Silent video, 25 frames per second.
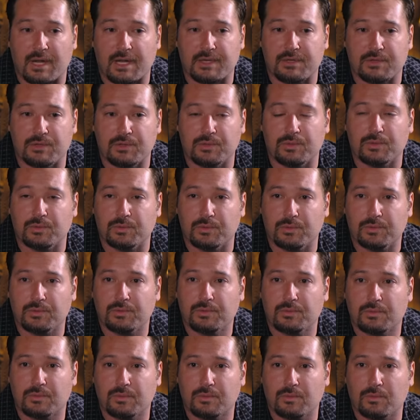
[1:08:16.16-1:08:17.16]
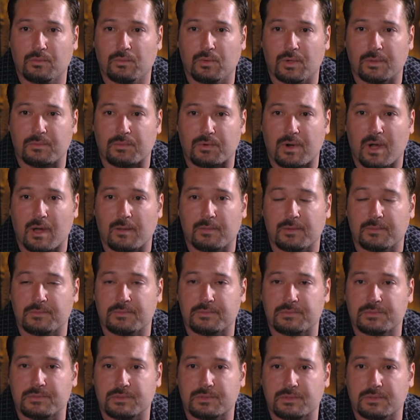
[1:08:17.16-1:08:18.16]
I knew what
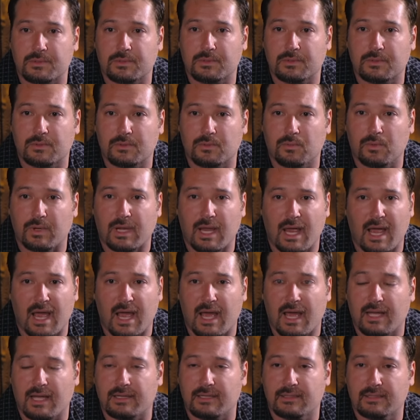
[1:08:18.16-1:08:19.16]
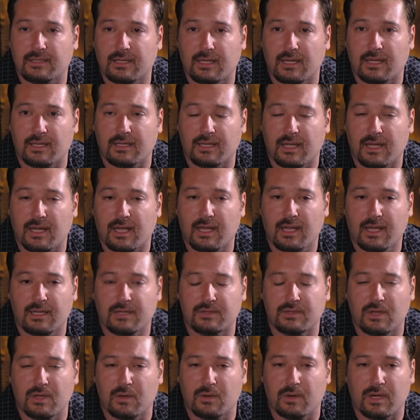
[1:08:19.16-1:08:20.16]
problems we had, and I
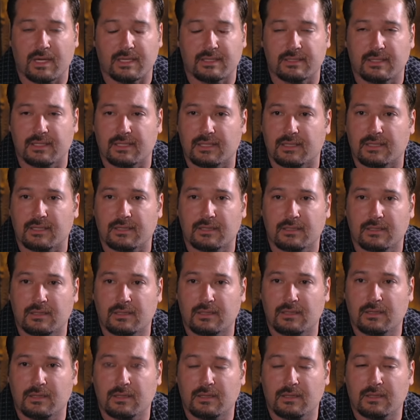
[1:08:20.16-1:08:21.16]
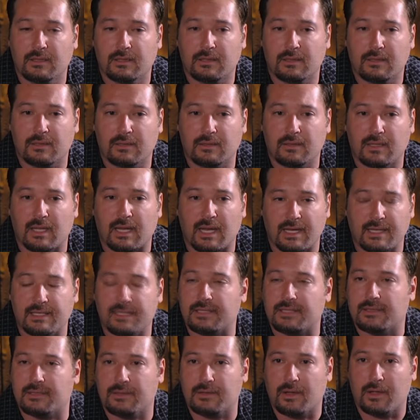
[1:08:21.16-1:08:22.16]
had no idea that I didn't